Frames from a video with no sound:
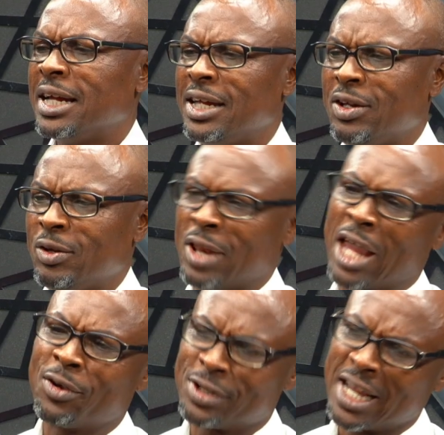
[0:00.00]
like
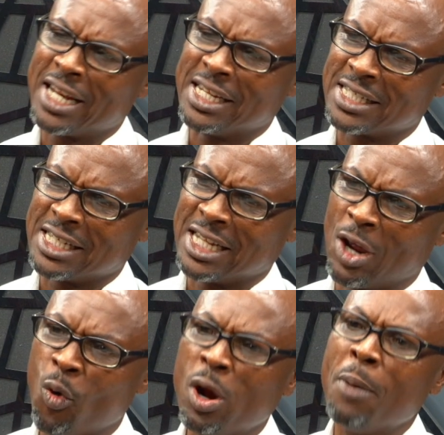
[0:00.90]
you said, it's a
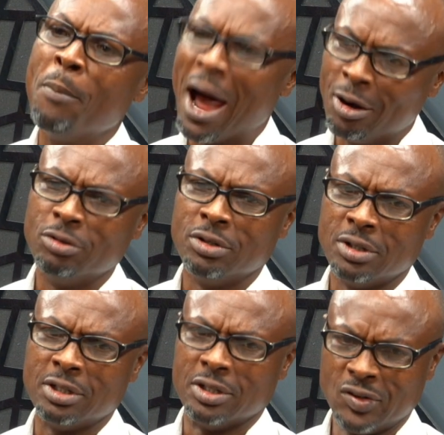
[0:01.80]
holy baloo.
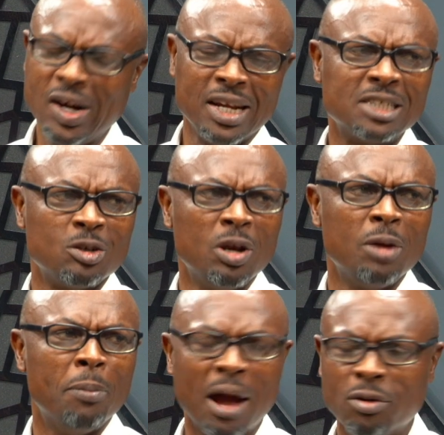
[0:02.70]
Really, it's holy
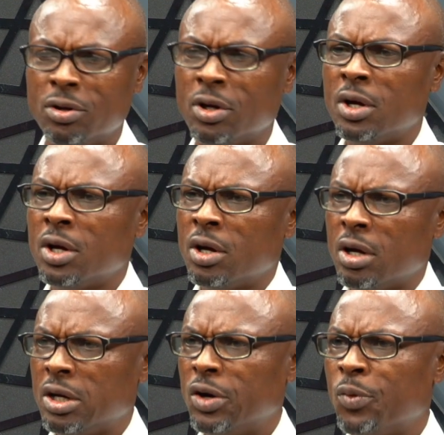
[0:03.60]
baloo. You
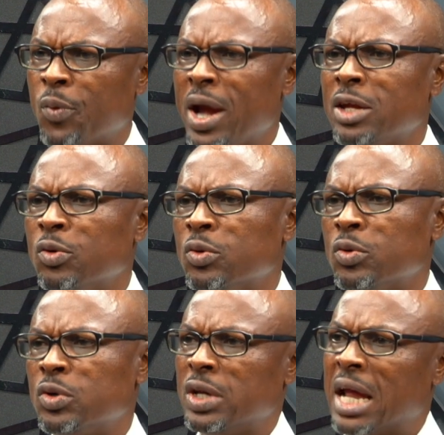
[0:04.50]
know, when
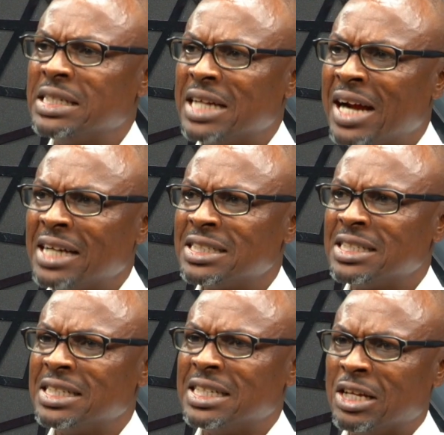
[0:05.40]
Nigerians,
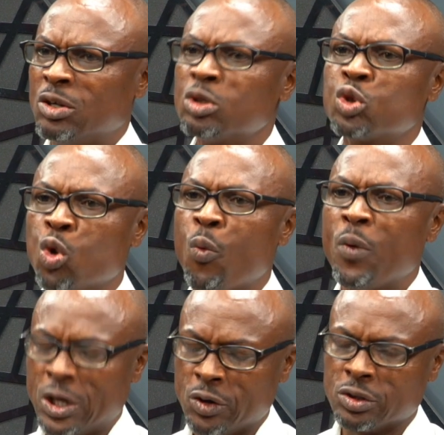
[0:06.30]
they just go with
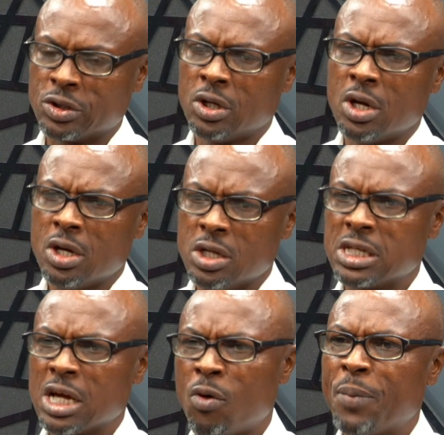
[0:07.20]
news. You said
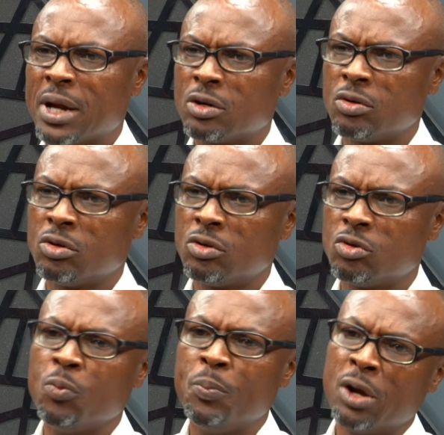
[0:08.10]

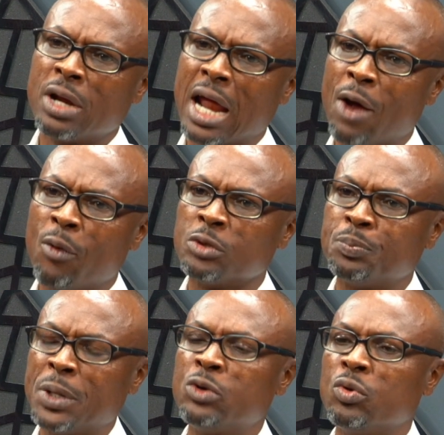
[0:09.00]
1.2 billion naira was
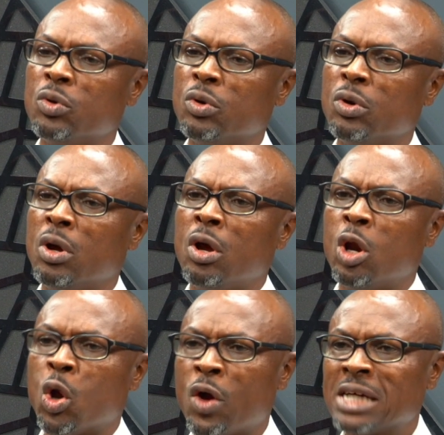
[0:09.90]
paid to
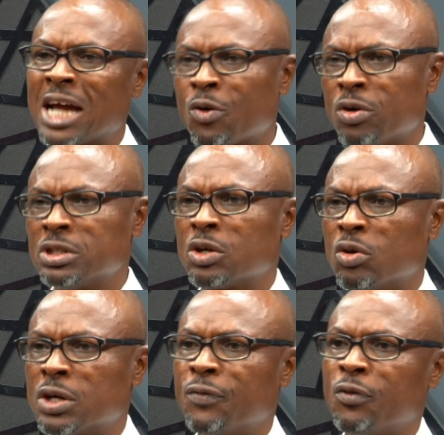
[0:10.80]
lawyers across the
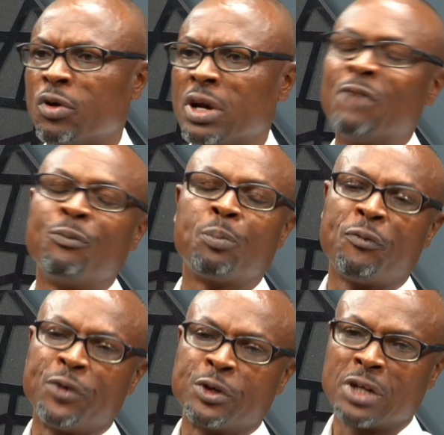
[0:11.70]
country for their
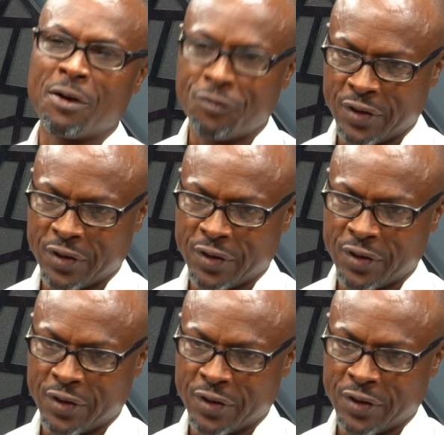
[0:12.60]
professional fee.